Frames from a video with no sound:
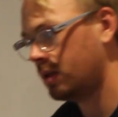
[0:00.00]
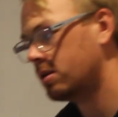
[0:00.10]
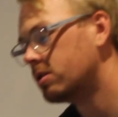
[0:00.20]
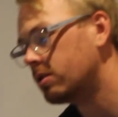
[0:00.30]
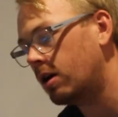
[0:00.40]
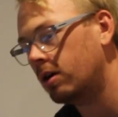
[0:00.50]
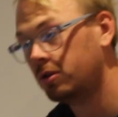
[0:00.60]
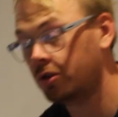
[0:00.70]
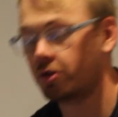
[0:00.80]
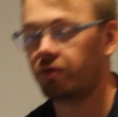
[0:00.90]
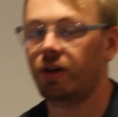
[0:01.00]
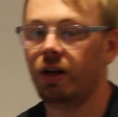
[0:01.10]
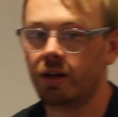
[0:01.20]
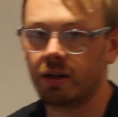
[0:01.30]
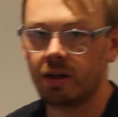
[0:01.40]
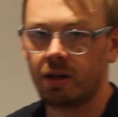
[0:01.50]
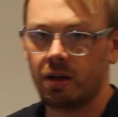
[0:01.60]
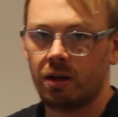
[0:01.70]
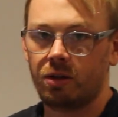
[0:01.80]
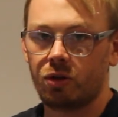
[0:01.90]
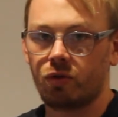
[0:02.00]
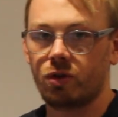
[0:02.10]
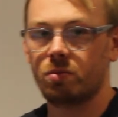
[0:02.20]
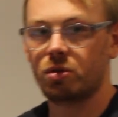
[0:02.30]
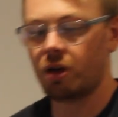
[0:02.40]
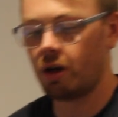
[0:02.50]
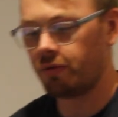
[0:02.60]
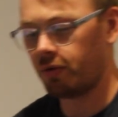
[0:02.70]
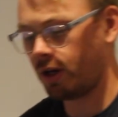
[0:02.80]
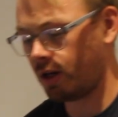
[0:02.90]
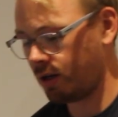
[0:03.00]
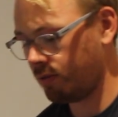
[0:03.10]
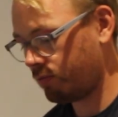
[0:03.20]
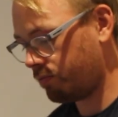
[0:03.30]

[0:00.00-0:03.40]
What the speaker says: So just for some sort of